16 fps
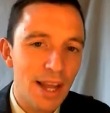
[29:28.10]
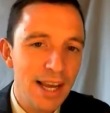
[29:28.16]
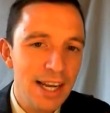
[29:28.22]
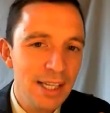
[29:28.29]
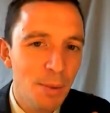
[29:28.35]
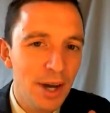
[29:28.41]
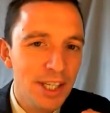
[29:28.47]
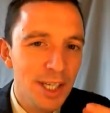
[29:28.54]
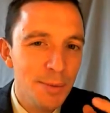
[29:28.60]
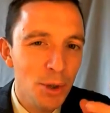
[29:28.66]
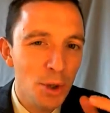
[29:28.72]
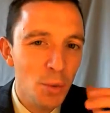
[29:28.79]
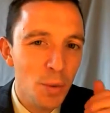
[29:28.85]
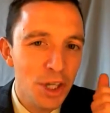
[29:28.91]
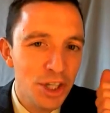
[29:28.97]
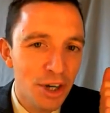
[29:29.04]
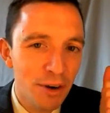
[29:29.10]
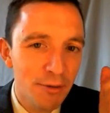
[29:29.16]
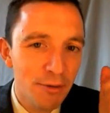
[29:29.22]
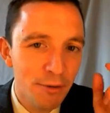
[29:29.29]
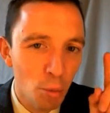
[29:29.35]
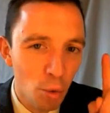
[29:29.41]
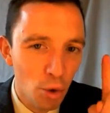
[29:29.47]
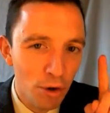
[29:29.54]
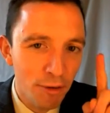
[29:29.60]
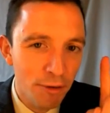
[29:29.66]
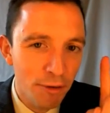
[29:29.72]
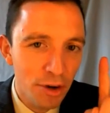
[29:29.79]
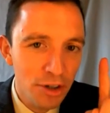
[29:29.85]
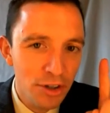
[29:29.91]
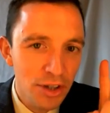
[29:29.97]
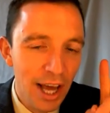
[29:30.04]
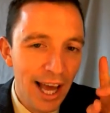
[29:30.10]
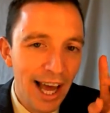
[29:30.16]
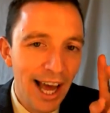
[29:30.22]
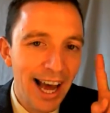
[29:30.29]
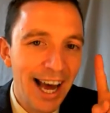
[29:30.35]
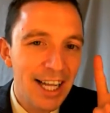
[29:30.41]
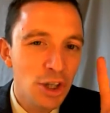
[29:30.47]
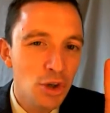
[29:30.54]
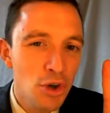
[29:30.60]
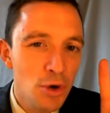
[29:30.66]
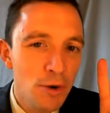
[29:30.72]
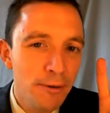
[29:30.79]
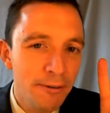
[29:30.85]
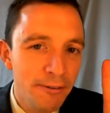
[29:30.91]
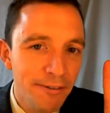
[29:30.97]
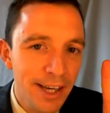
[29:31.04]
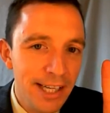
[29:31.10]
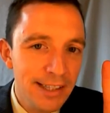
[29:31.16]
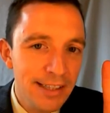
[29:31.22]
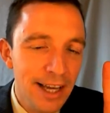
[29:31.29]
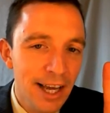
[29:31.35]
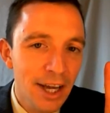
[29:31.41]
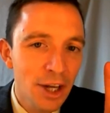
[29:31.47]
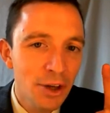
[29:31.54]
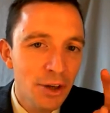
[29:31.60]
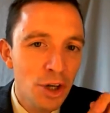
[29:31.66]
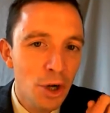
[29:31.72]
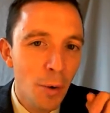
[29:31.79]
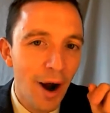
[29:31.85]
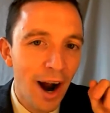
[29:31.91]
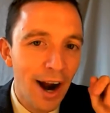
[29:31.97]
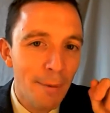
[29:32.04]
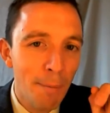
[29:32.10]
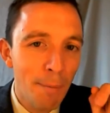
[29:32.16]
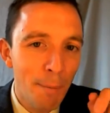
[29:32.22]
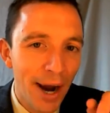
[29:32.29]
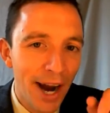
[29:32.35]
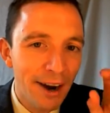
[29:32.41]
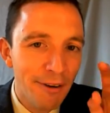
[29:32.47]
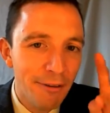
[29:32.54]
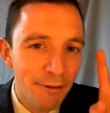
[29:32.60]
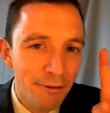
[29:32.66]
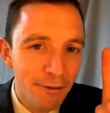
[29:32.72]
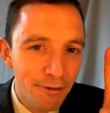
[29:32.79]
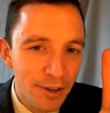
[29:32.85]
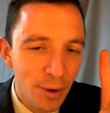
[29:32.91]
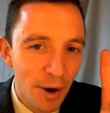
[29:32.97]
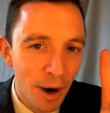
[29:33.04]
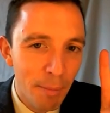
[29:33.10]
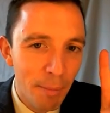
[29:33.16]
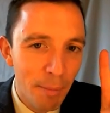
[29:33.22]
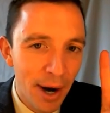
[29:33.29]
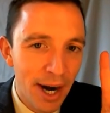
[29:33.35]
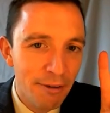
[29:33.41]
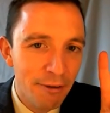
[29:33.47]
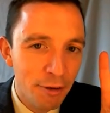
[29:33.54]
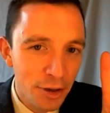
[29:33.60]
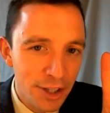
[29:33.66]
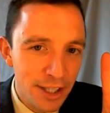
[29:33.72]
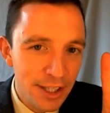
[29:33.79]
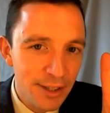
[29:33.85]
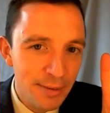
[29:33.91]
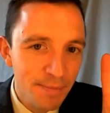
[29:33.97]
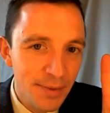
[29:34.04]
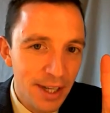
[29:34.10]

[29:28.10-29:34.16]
it's possible with your one foot and two feet you are bare you are barefooted